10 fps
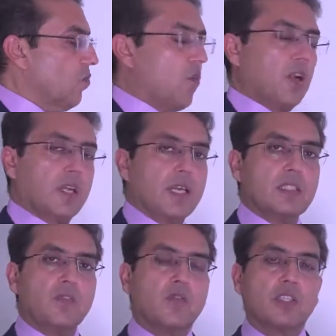what
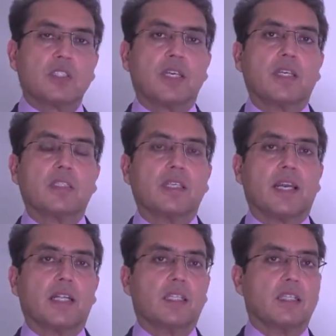is the first thing is the
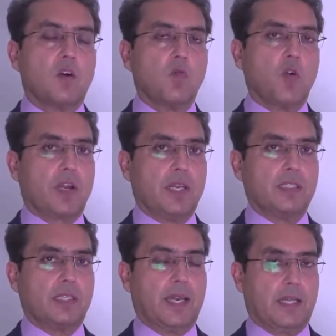health. Now, what
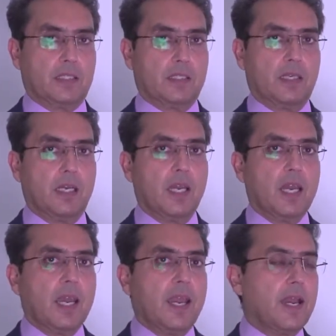is health?
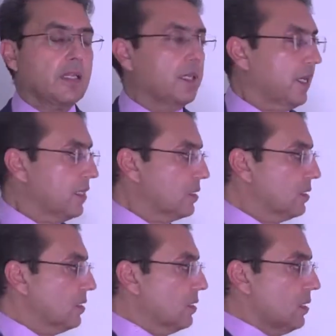Health
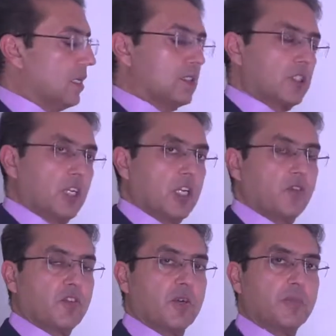is a state
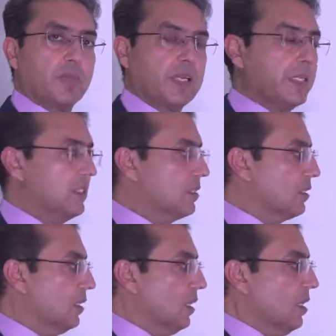of
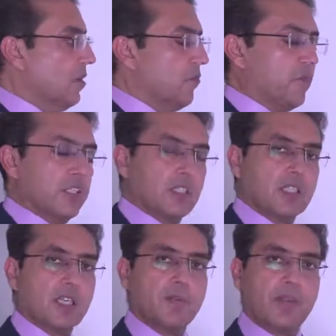complete
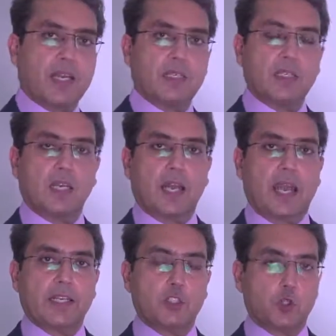physical, mental,
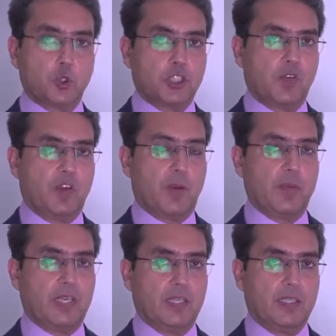and social well
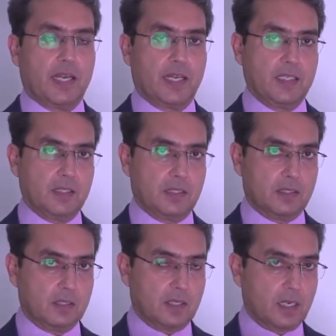being. That
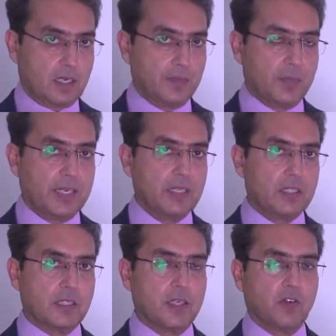is a complete
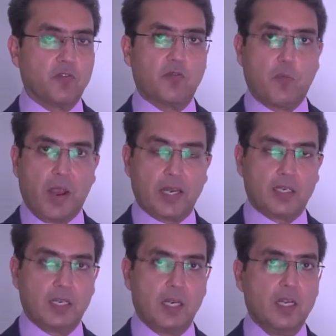state of
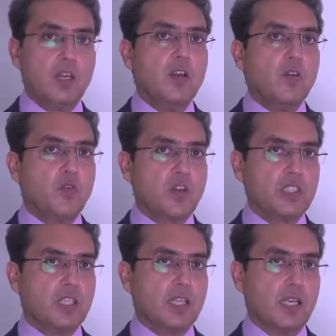mental,
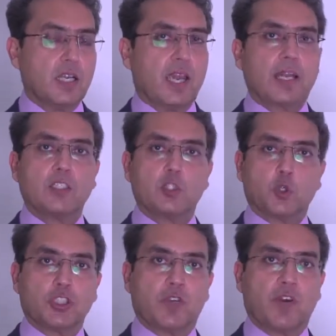physical, and
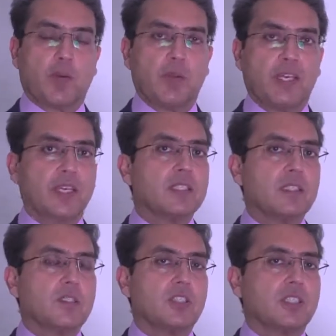social well being. It's
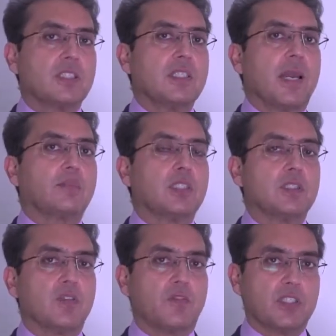not just the
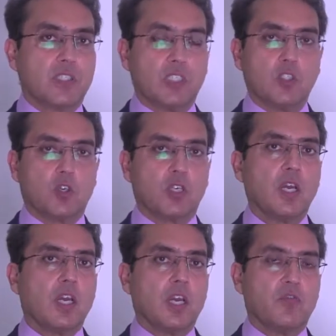absence of disease or
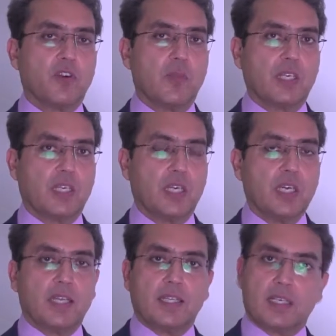infirmity,
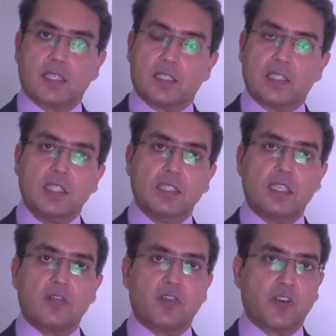that the disease
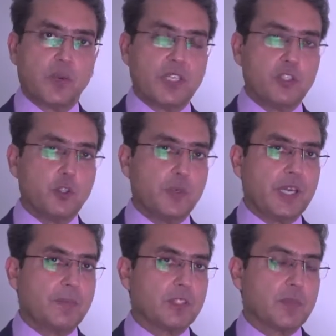and infirmity should be
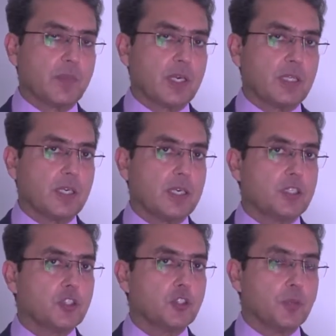absent, but there
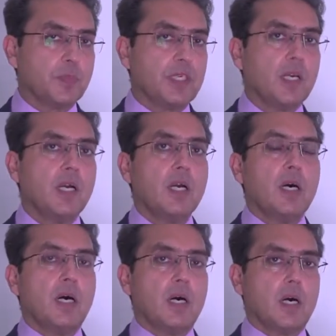should be
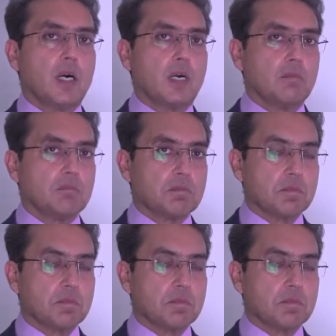uh,